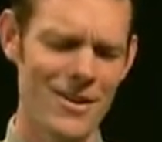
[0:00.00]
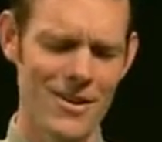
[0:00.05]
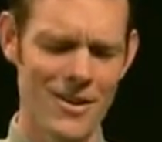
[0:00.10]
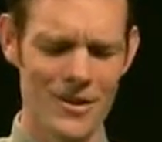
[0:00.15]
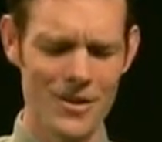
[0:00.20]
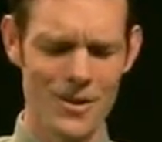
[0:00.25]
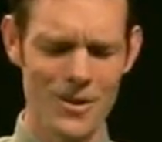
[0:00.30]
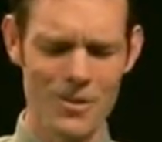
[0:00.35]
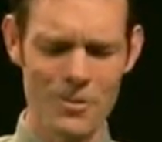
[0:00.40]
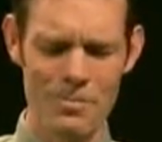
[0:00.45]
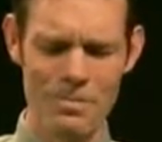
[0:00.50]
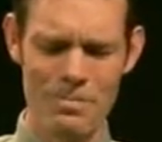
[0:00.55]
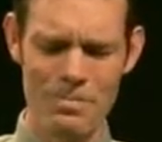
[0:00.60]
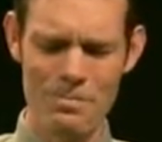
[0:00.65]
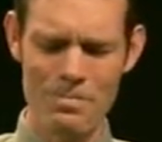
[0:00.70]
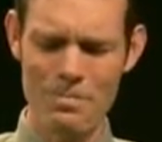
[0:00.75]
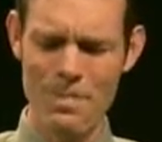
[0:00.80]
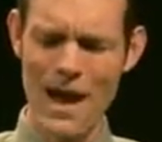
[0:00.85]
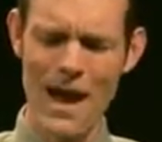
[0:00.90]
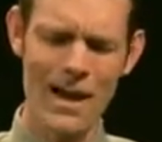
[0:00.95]
oh,
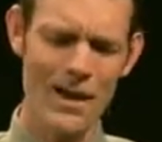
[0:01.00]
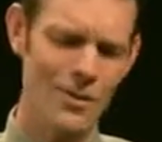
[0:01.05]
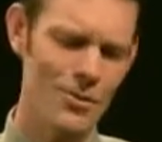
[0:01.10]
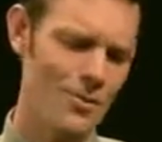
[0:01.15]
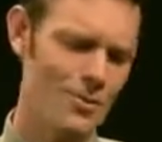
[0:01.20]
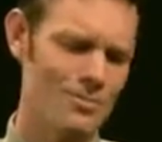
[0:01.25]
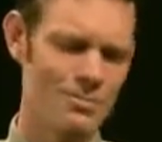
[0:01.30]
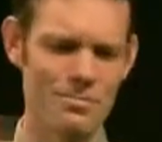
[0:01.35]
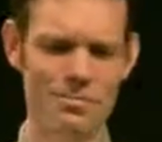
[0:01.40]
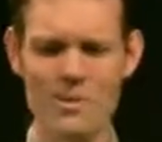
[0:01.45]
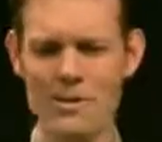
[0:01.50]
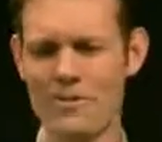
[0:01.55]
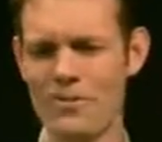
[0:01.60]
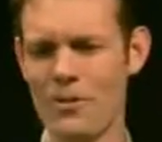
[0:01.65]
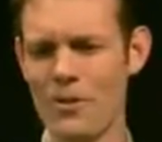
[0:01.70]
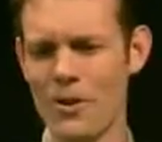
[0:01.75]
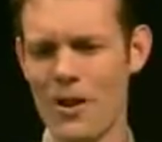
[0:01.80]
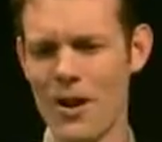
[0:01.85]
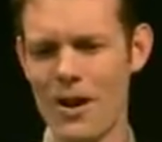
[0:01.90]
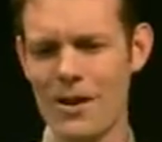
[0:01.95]
back
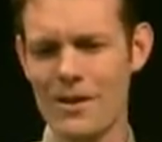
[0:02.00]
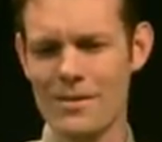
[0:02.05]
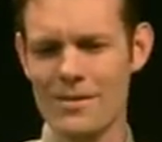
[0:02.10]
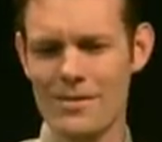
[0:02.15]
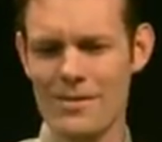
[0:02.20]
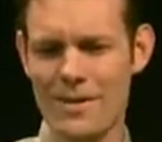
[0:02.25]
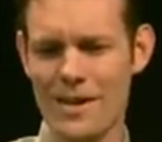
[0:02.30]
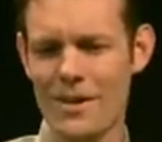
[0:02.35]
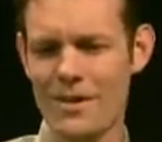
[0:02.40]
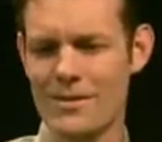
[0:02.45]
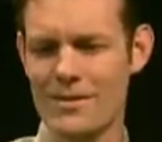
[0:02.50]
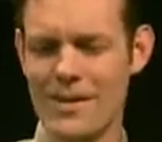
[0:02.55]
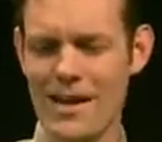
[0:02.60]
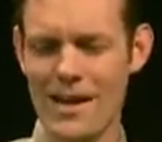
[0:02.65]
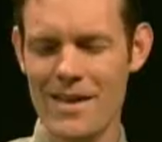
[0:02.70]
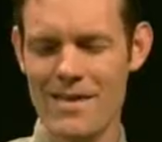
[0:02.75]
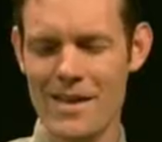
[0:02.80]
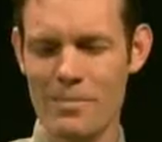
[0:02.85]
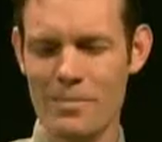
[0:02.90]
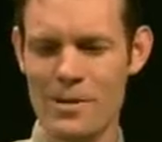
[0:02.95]
before us, they
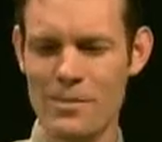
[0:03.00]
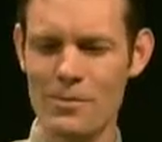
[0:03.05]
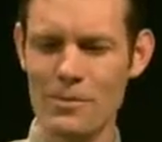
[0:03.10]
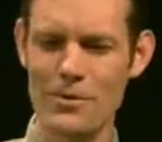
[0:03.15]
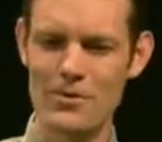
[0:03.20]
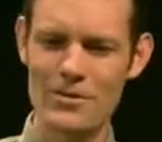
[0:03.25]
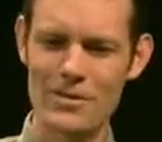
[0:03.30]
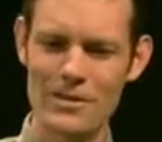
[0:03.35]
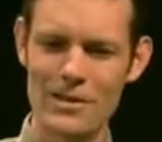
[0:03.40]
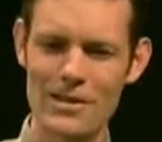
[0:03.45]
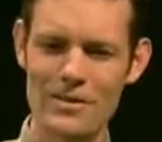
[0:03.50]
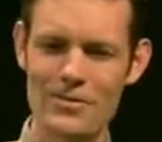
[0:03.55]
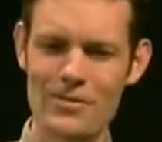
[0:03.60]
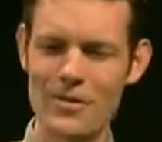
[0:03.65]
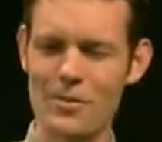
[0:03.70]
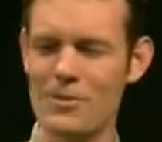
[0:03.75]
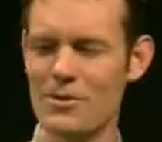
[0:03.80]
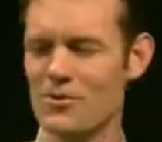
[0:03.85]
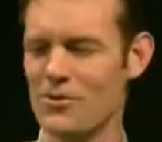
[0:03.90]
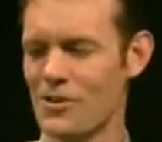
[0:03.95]
say that people used to live
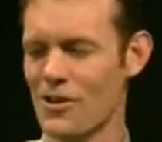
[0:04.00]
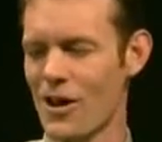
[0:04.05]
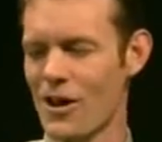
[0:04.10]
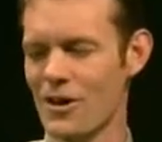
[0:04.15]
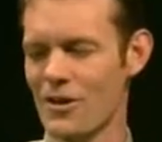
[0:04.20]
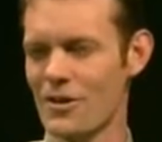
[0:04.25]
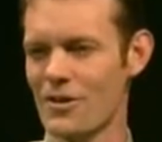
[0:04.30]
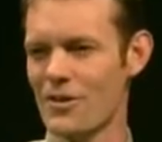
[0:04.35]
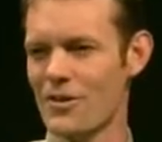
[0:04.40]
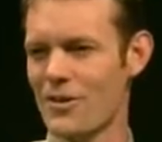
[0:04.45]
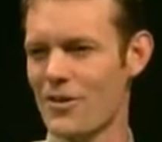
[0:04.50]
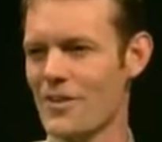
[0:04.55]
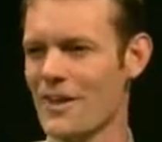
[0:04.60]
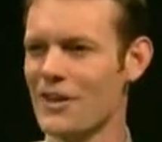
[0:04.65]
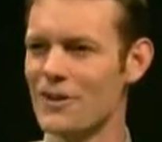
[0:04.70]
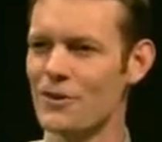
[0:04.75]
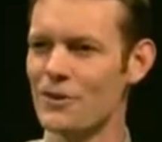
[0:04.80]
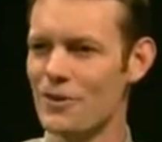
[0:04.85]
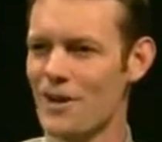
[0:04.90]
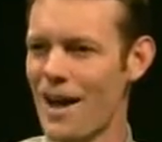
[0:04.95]
so much longer than they
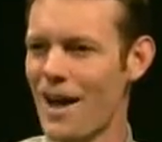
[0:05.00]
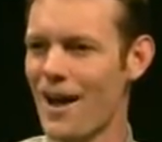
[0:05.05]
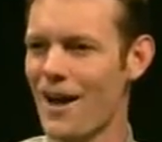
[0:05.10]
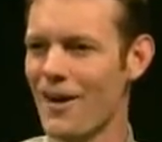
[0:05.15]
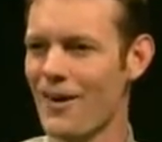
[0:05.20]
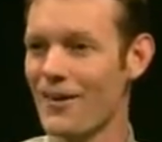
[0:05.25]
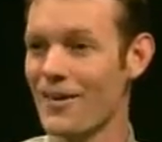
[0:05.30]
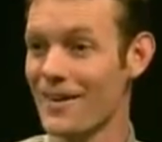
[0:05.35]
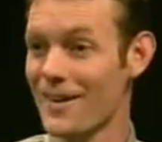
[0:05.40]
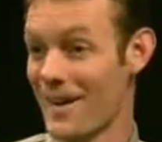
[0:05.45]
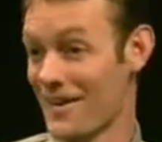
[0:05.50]
do now.